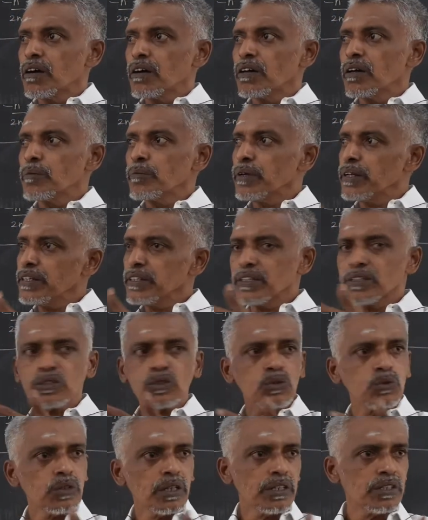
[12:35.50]
many
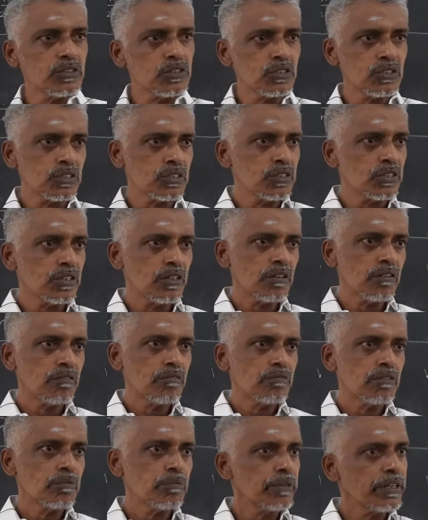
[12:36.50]
students
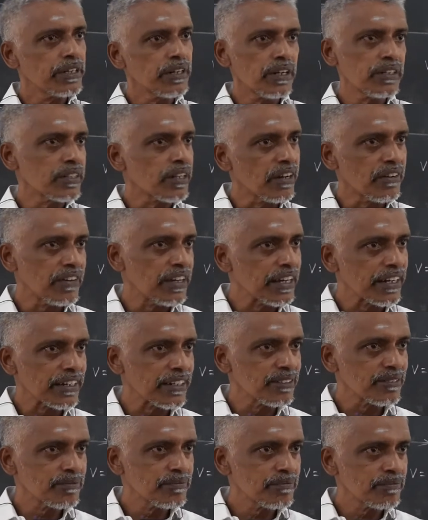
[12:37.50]
may not
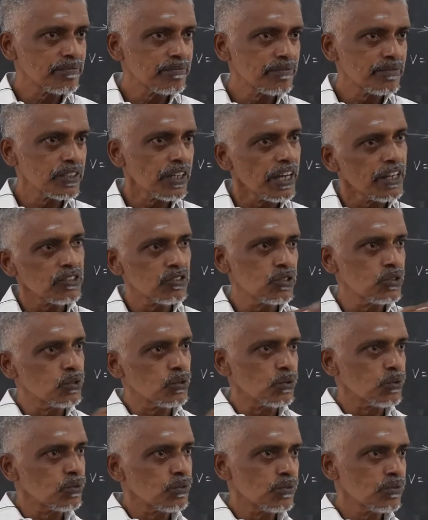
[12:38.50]
aware as
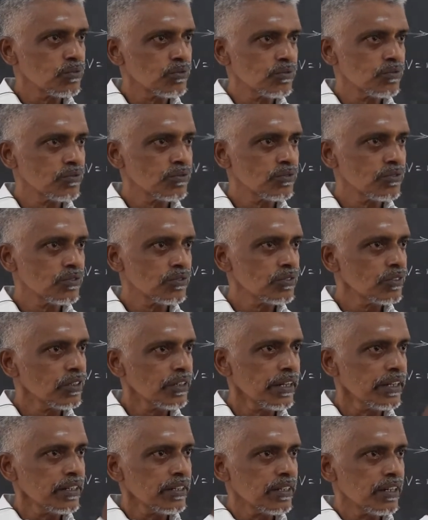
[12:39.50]
you,
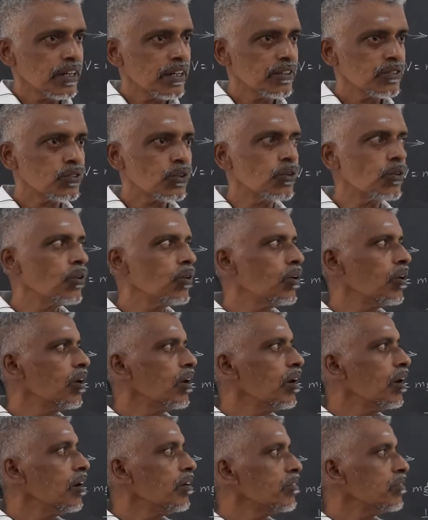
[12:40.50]
right?
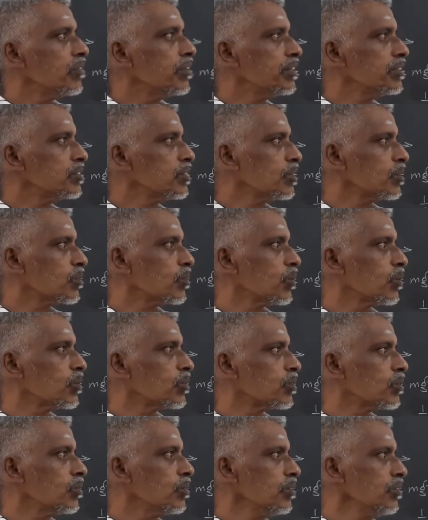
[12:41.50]
So V is equal
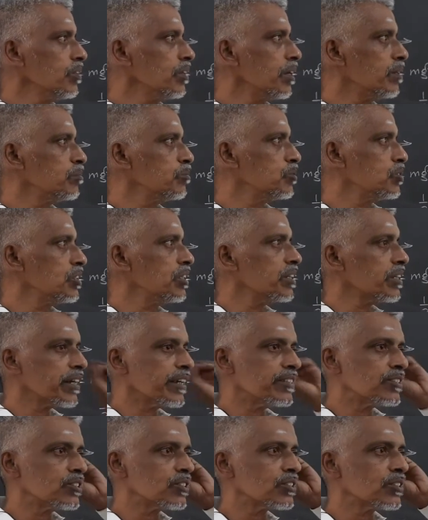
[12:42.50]
to
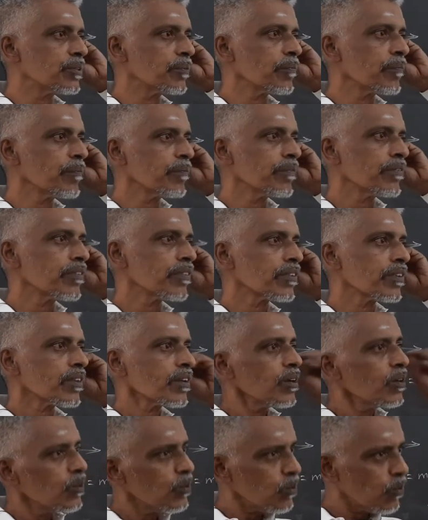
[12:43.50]
MgH.
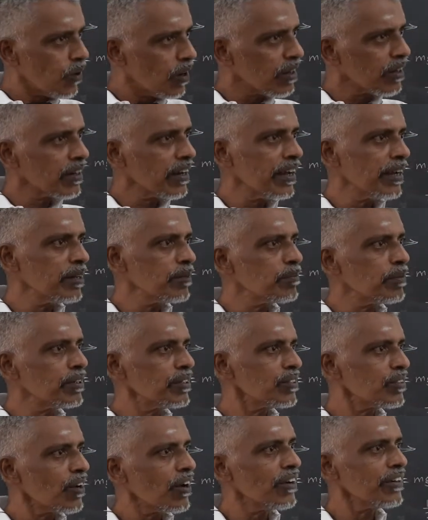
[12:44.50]
You are right
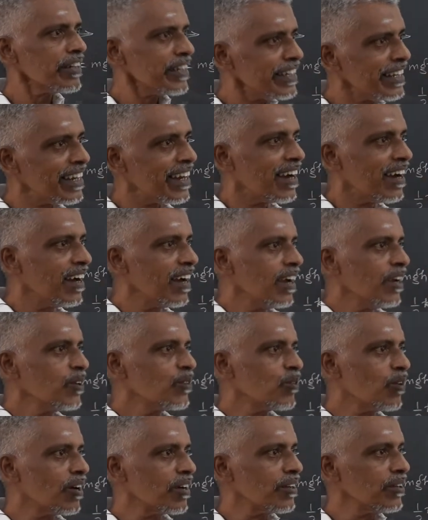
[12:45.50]
but not here.
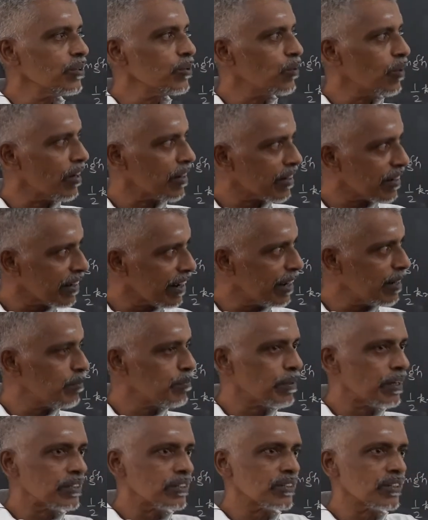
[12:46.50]
You are right
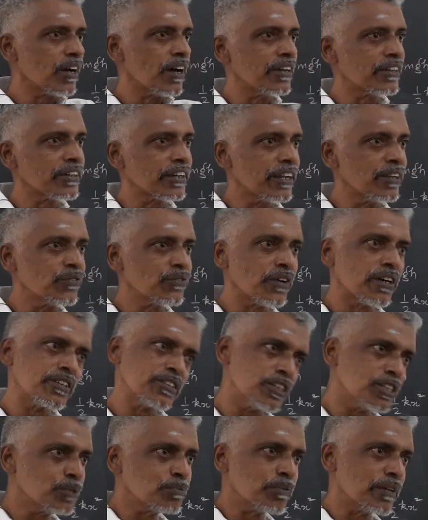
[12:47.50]
but not right for
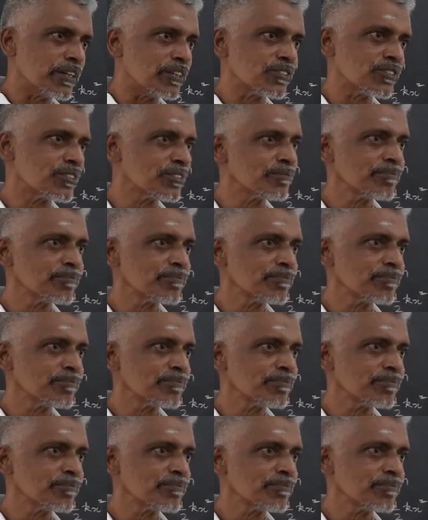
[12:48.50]
this place.